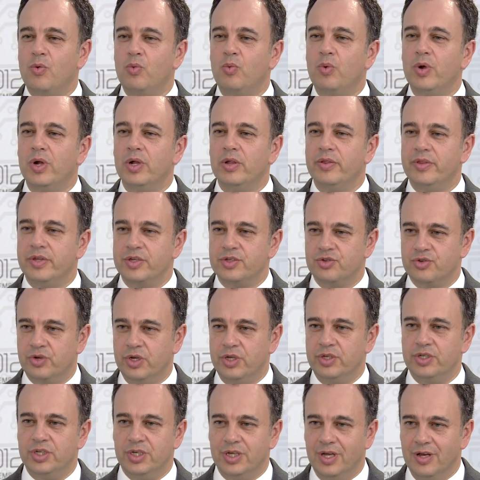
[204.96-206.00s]
will this
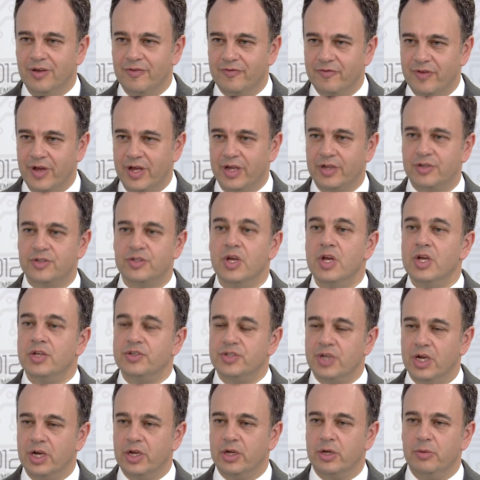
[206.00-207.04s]
treaty affect
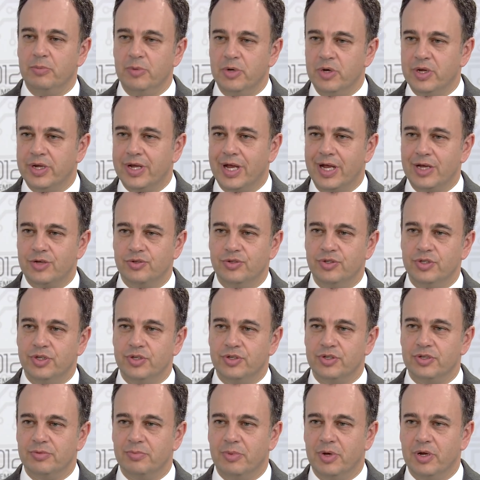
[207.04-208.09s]
telecommunications
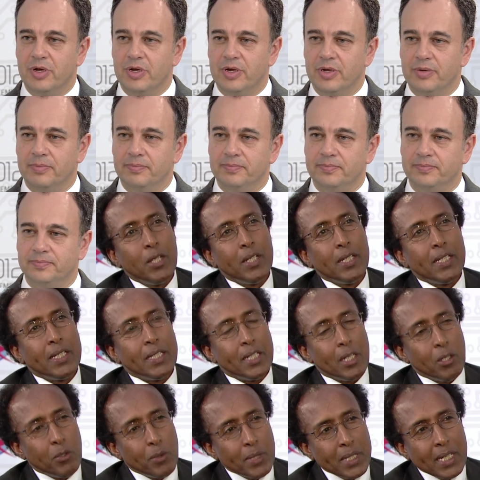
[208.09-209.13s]
in Somalia?
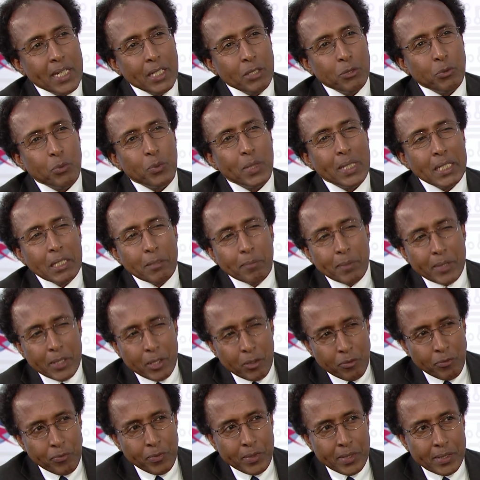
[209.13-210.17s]
In our case, we're a little bit
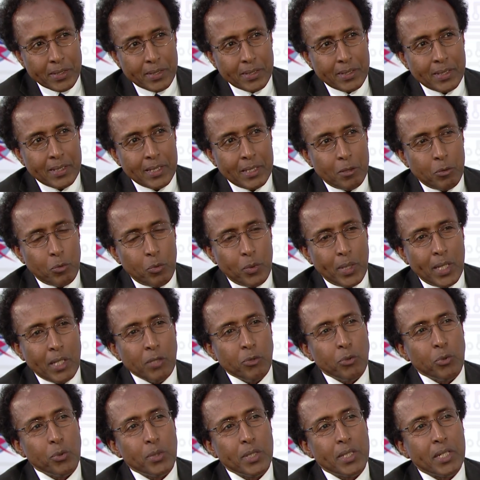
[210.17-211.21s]
different. Uh, we're
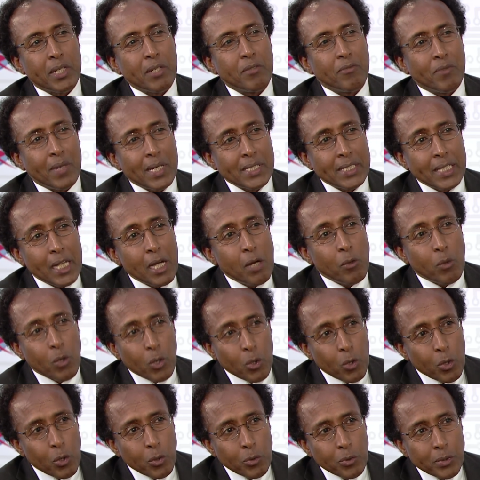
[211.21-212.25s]
actually revising our
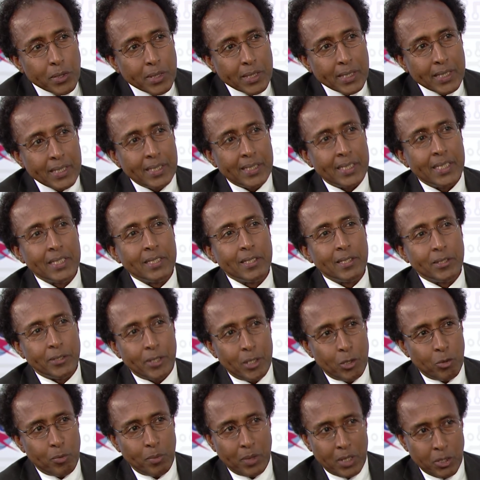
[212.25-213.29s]
own internal
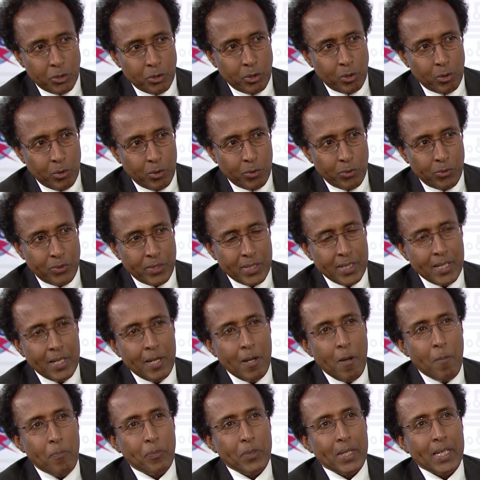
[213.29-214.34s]
telecommunication laws.
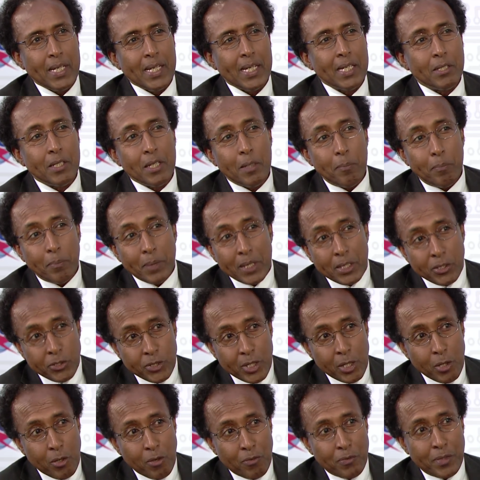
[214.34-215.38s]
And a big
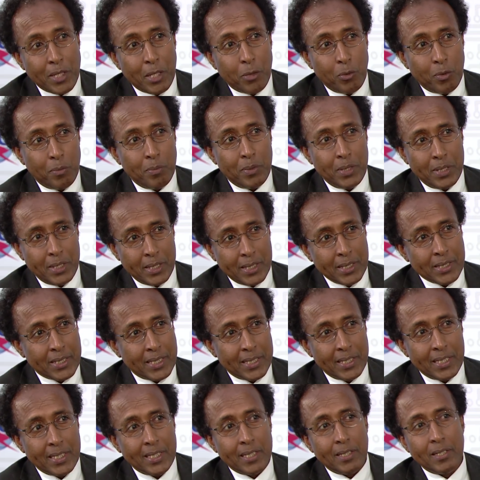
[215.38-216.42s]
chunk of that will be the
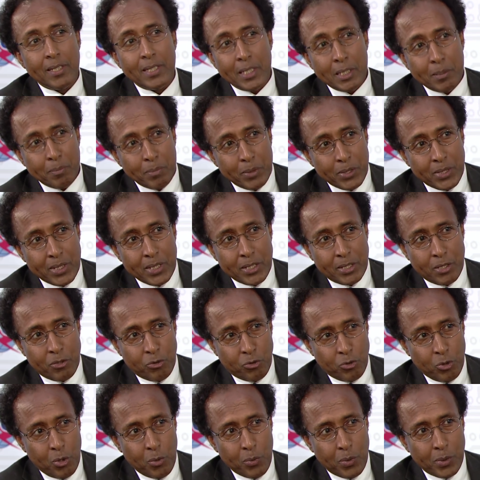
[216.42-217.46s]
internet and the e-business and
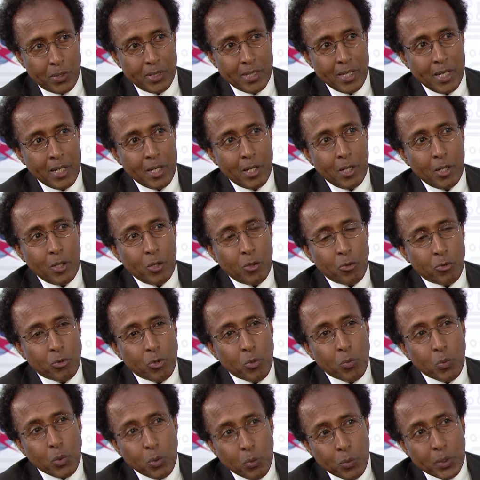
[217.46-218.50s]
so on. So
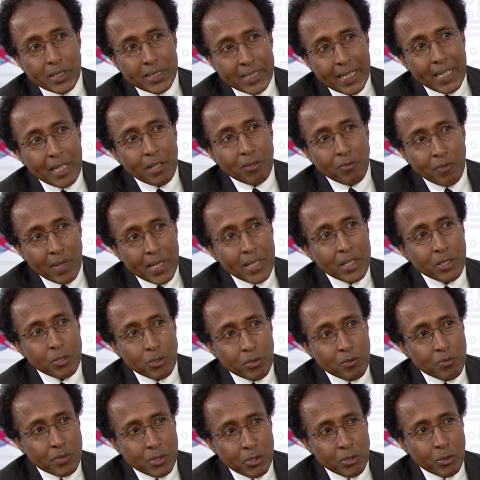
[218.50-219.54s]
we want to take advantage
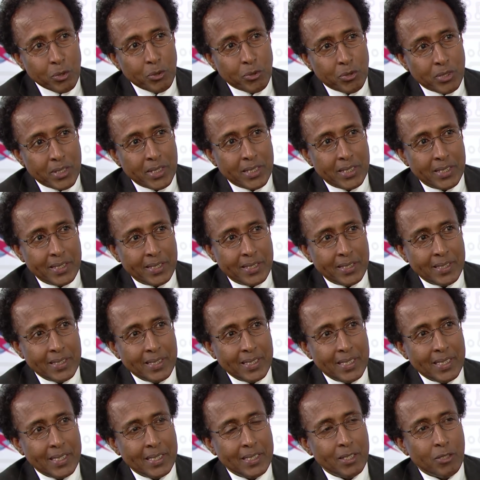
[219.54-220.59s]
of this new treaty.
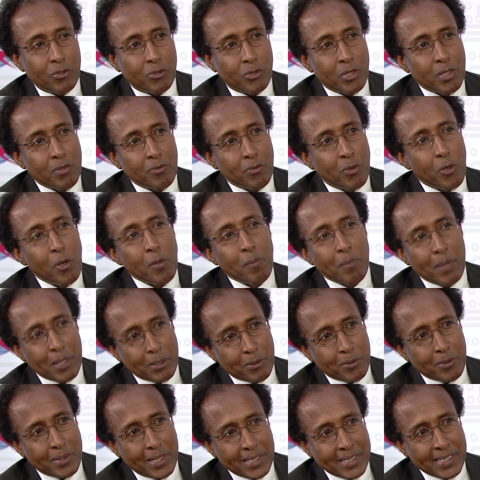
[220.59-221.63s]
And instead of going back
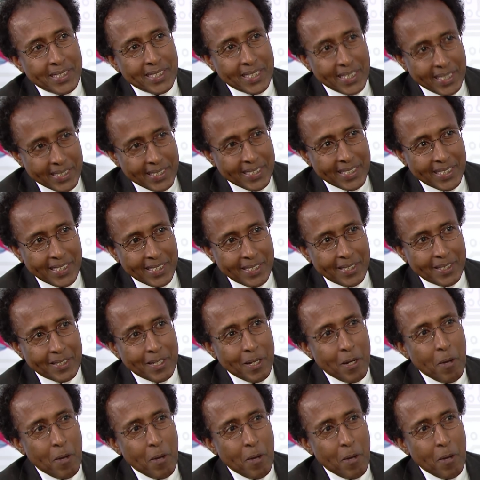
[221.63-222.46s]
to the 1988,